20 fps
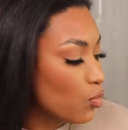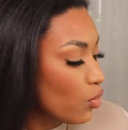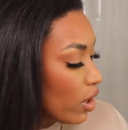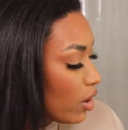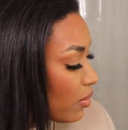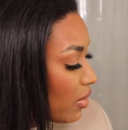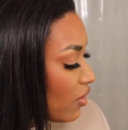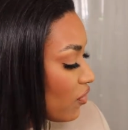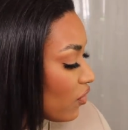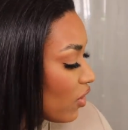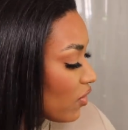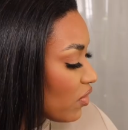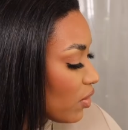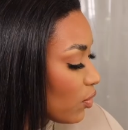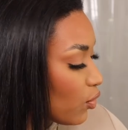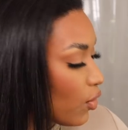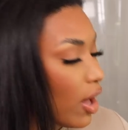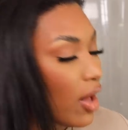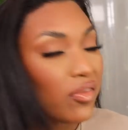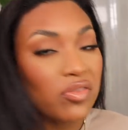One of my
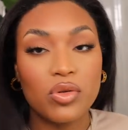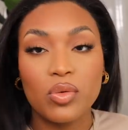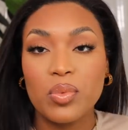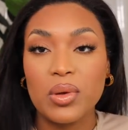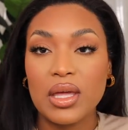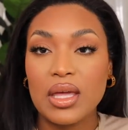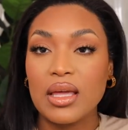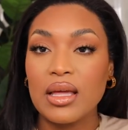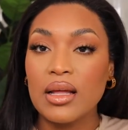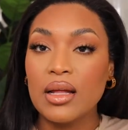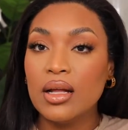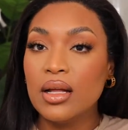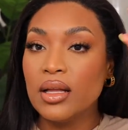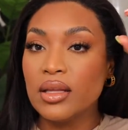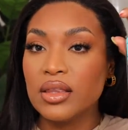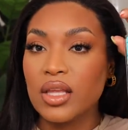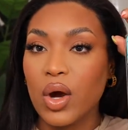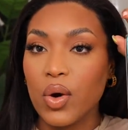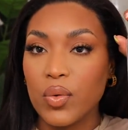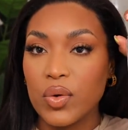favorite will have to be
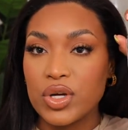the